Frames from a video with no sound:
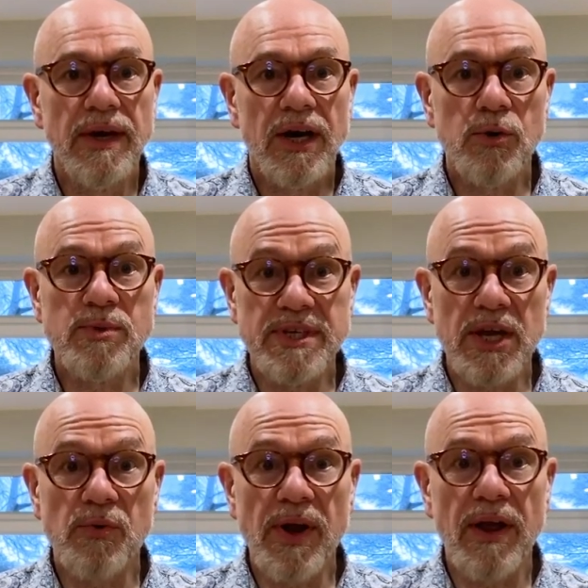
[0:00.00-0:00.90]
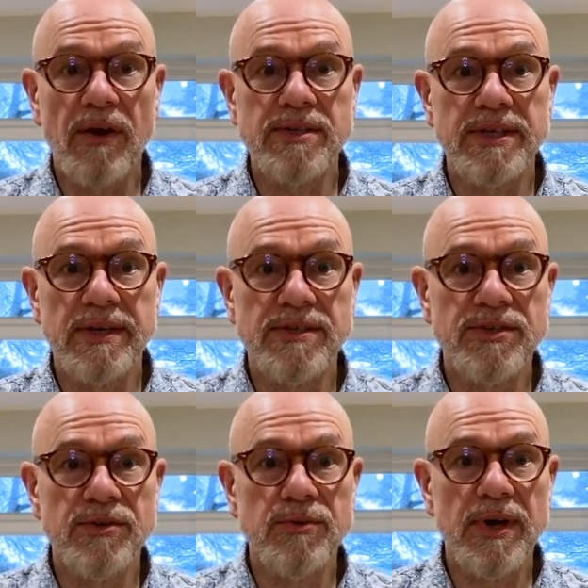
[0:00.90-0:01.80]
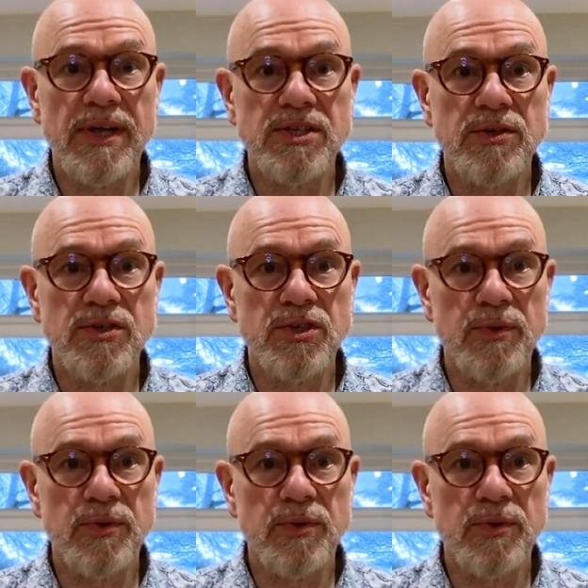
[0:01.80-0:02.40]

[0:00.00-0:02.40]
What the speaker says: and obviously a great idea to